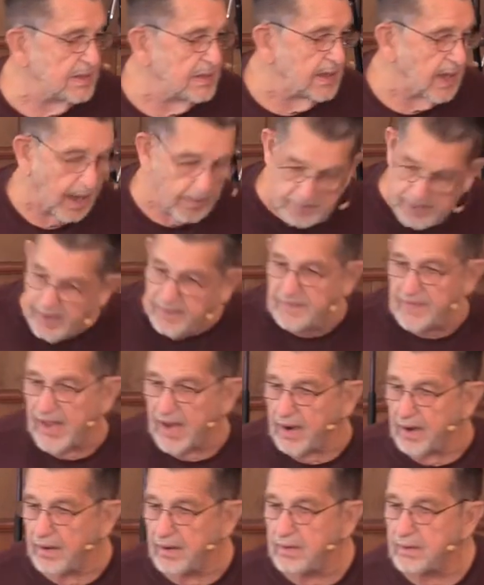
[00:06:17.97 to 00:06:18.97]
I've been
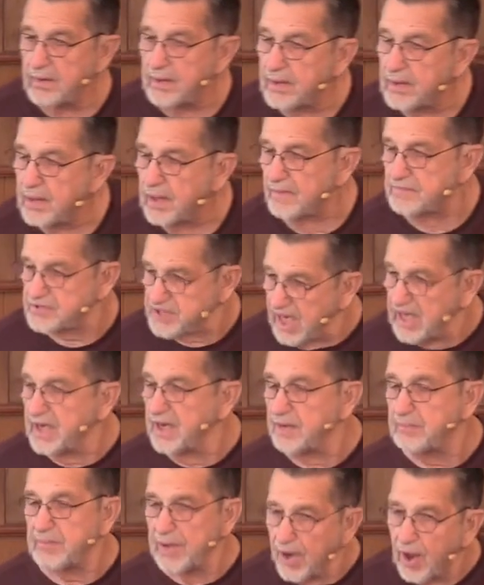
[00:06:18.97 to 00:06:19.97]
there, seen
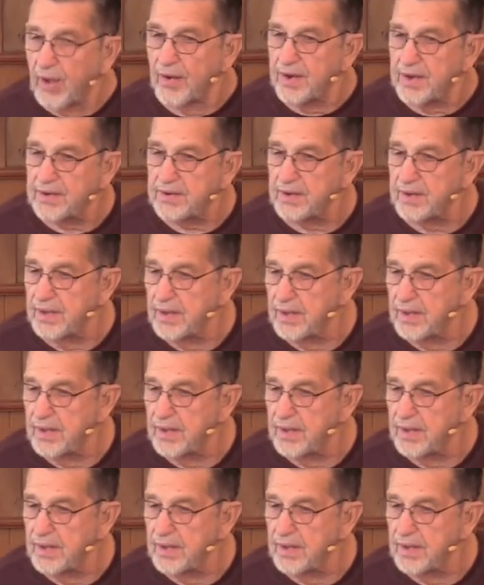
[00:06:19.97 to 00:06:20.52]
it, been on it.